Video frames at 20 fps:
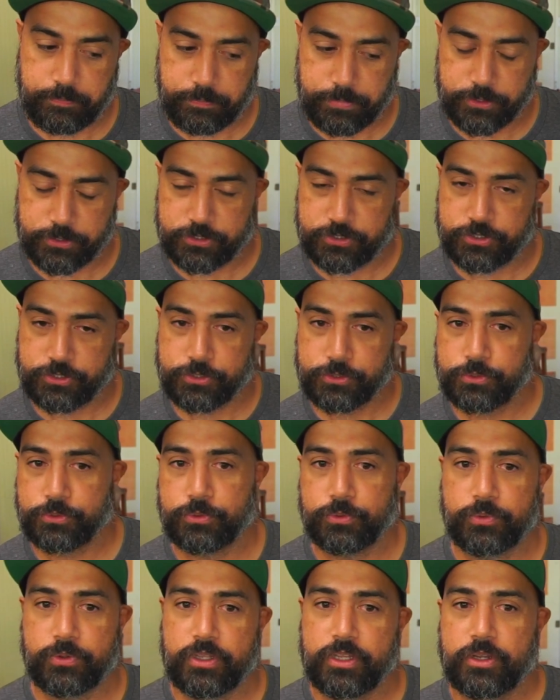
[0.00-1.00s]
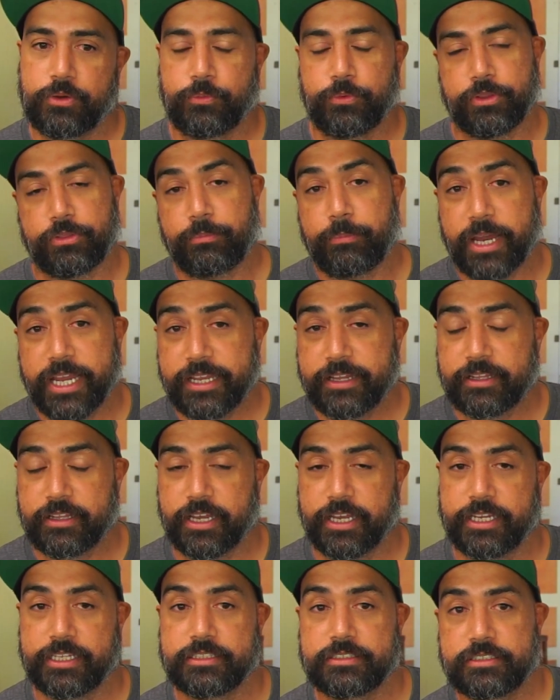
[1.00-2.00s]
pursue with my
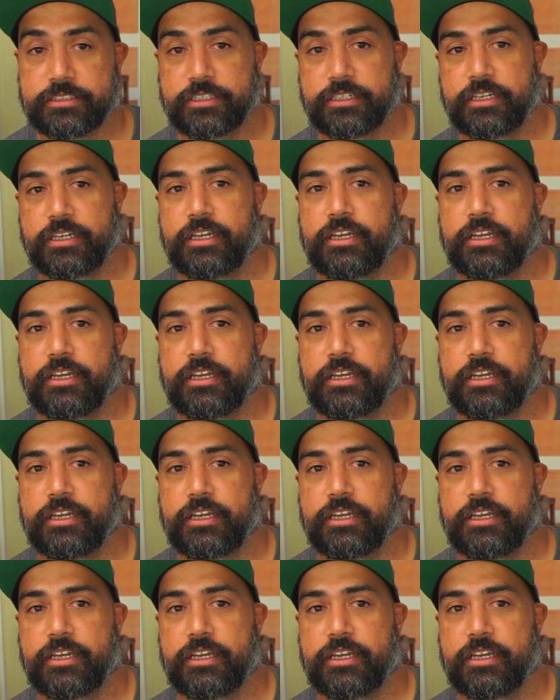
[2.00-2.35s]
clients